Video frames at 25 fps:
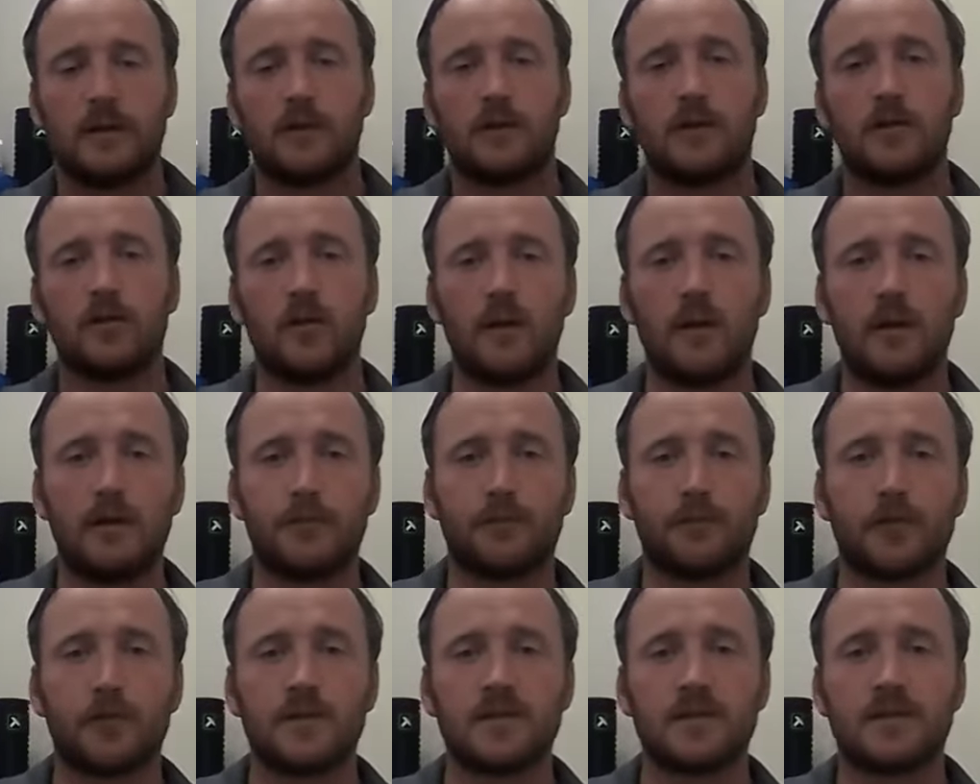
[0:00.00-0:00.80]
The only
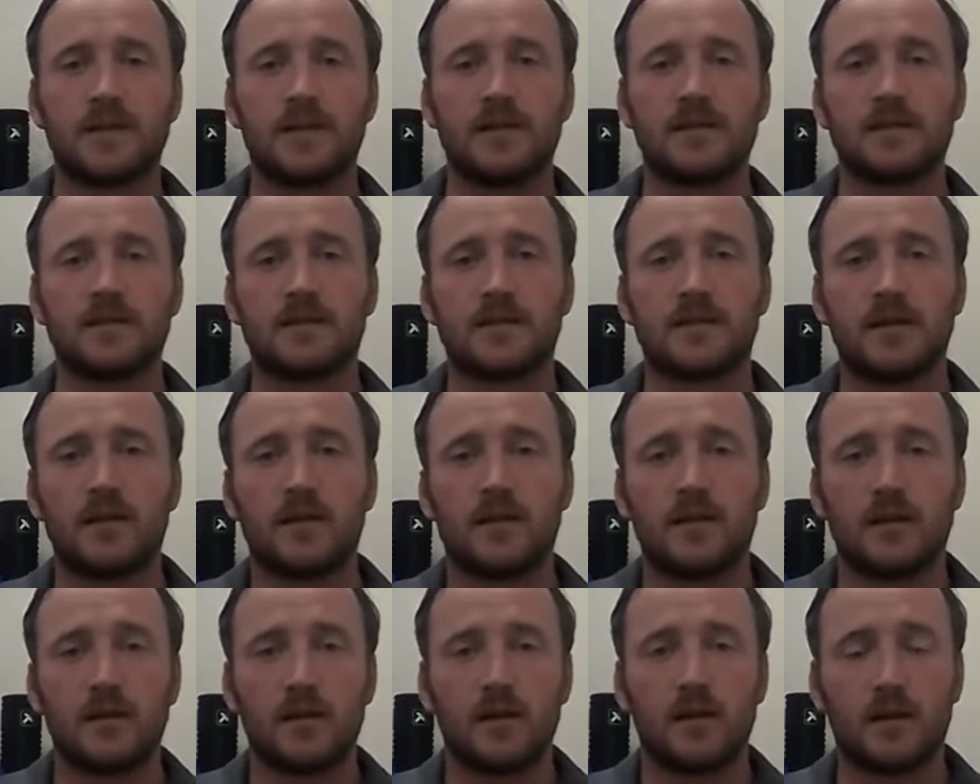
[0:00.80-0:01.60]
difference is
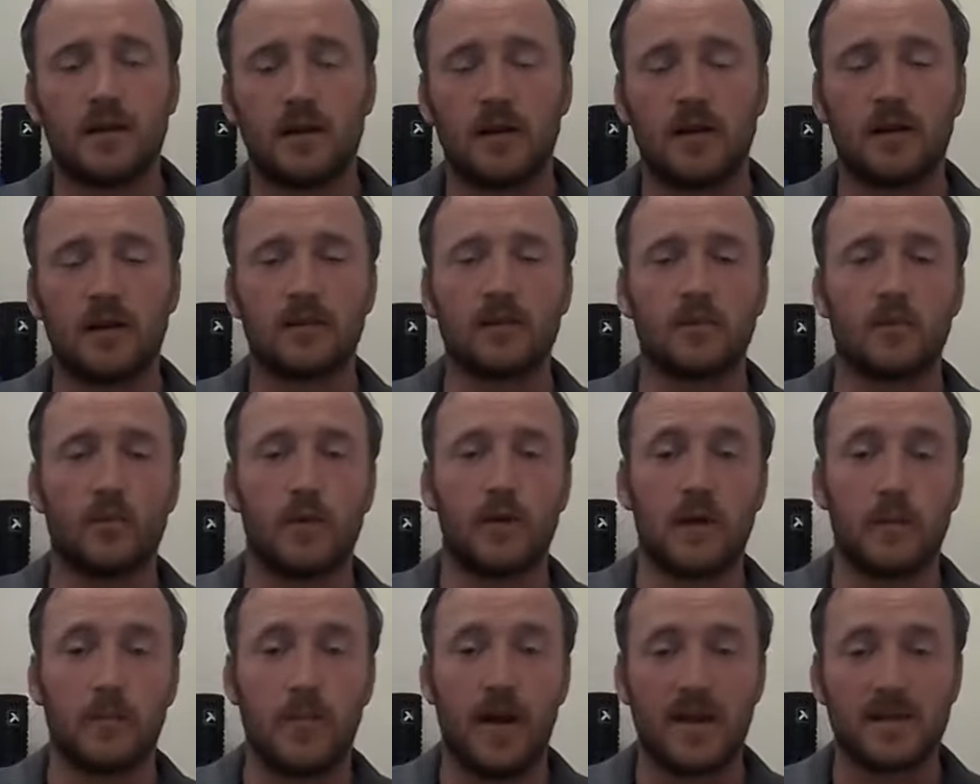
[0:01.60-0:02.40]
the the likes of
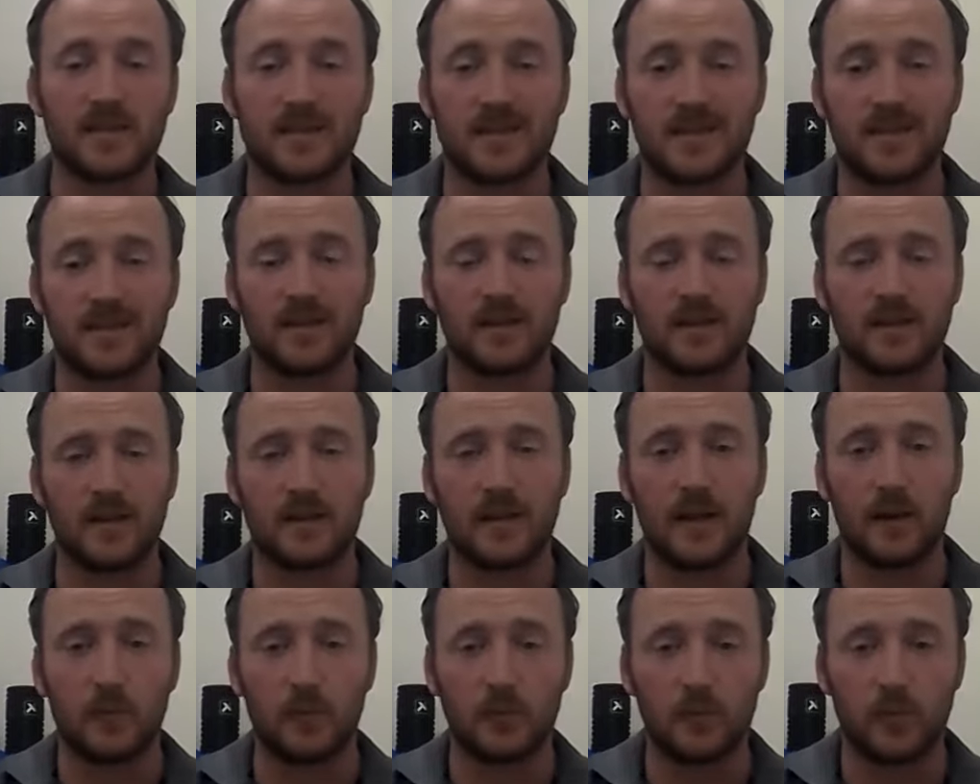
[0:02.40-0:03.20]
wearing a mask and things like
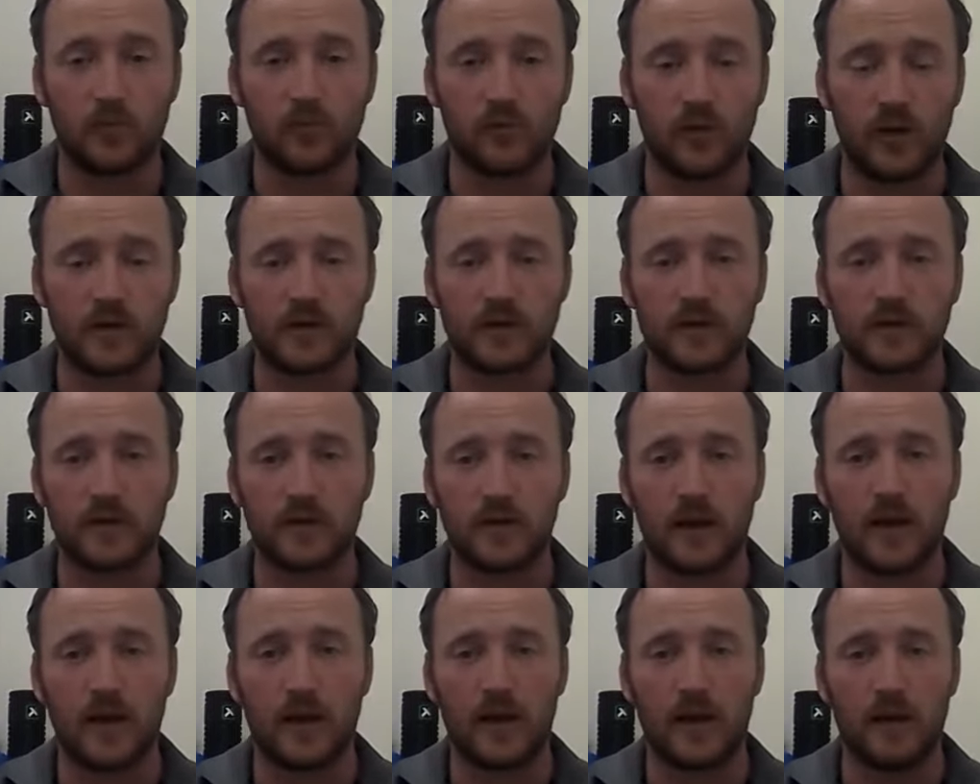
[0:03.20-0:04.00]
that when we're treating,
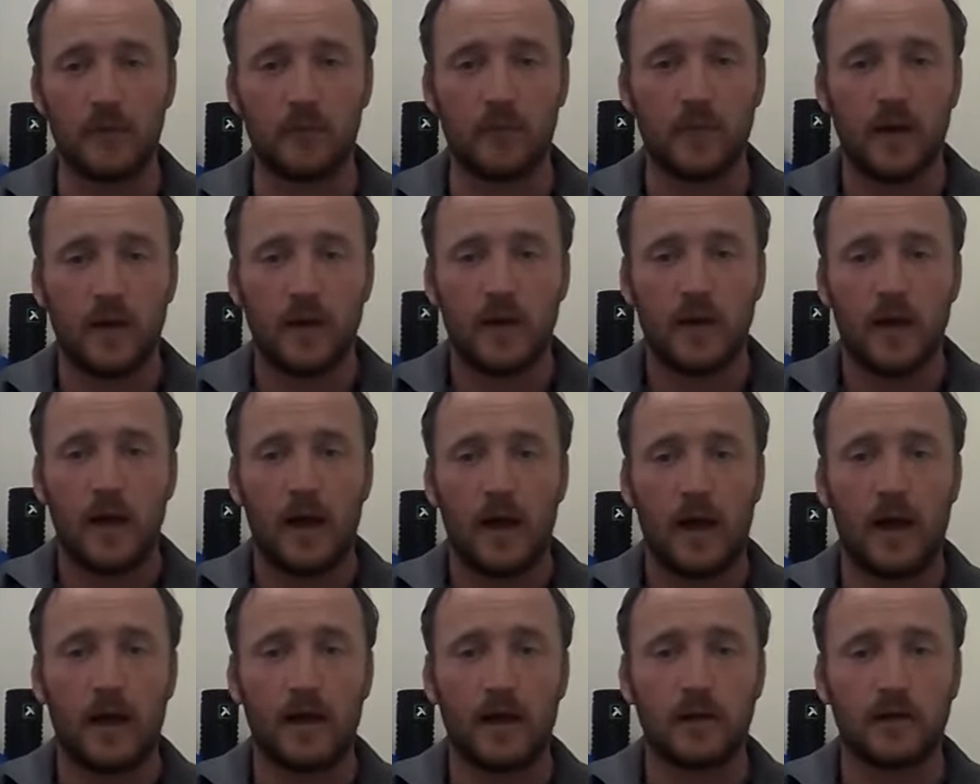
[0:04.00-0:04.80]
um,
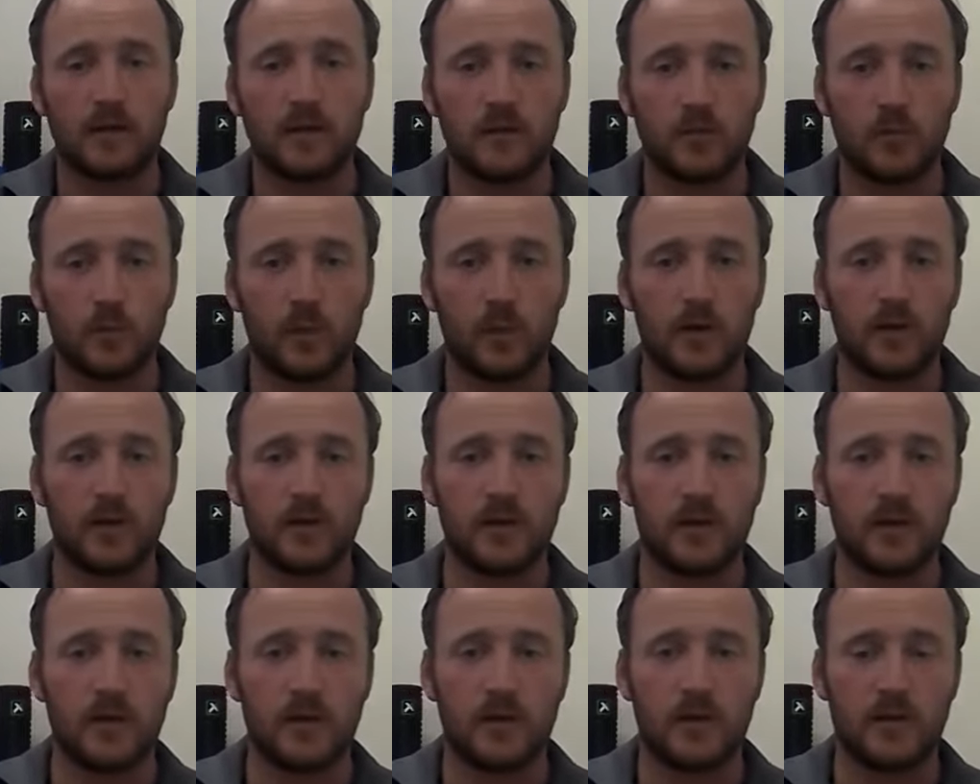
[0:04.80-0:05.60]
and wearing
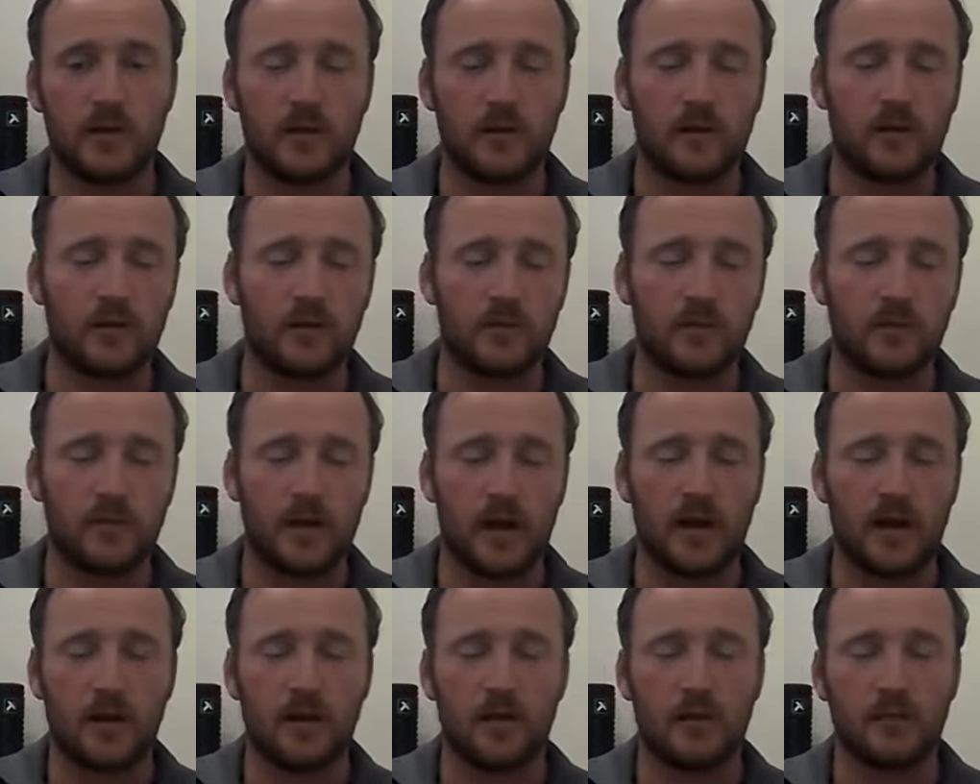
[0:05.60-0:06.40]
the
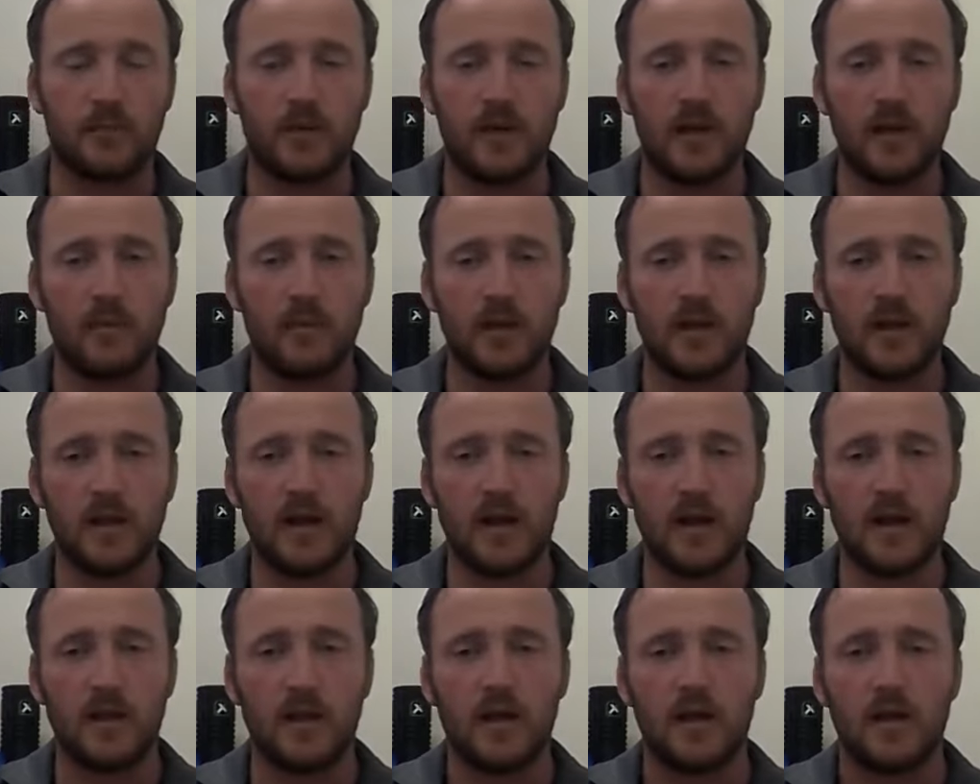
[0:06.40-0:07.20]
uh,
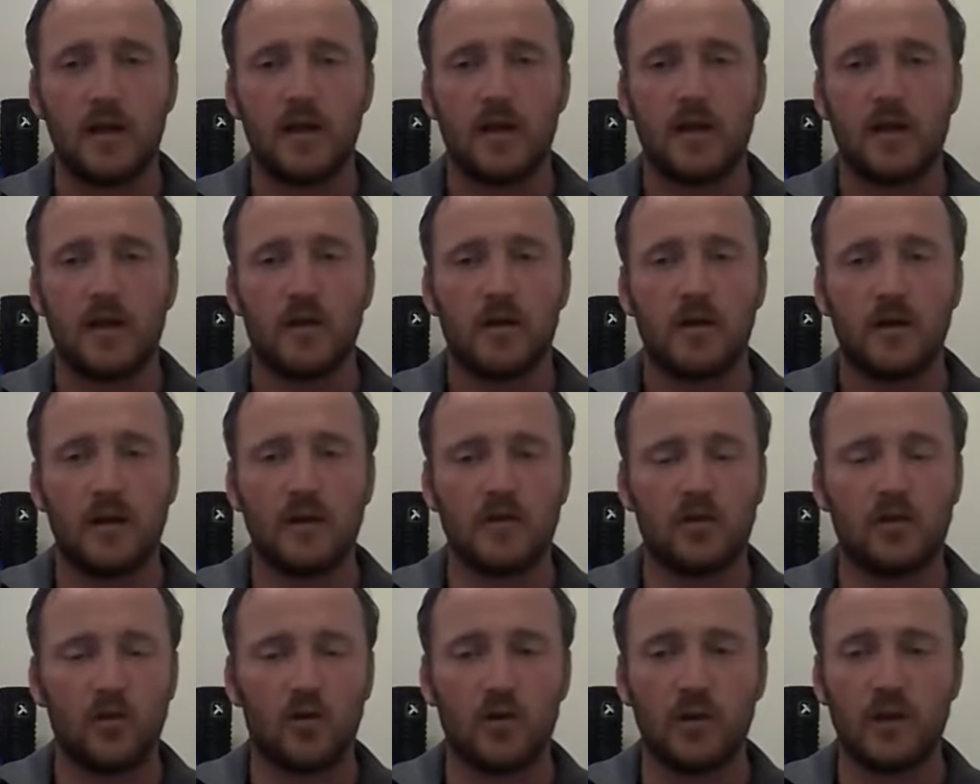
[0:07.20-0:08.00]
PPE
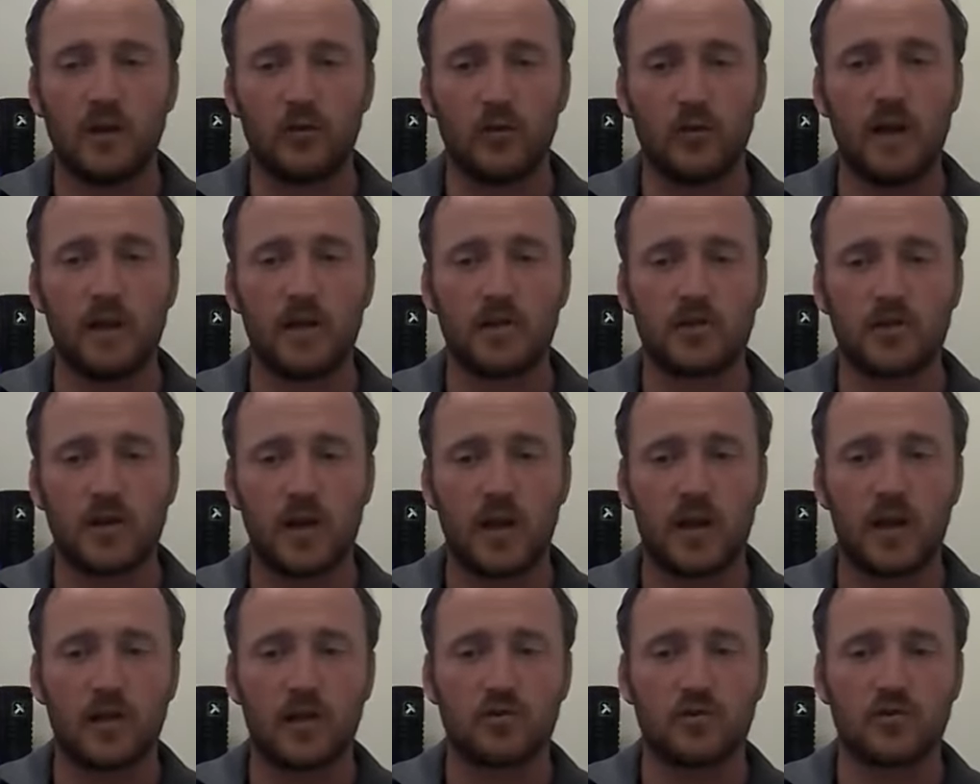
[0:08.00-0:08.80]
is the only real
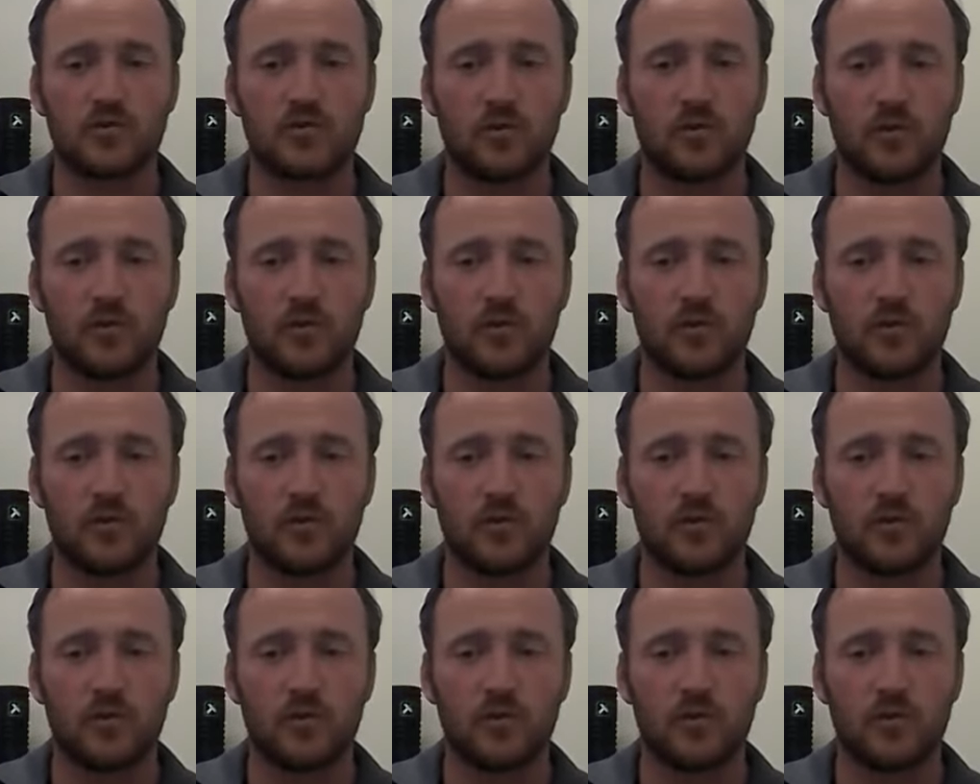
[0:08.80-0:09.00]
change.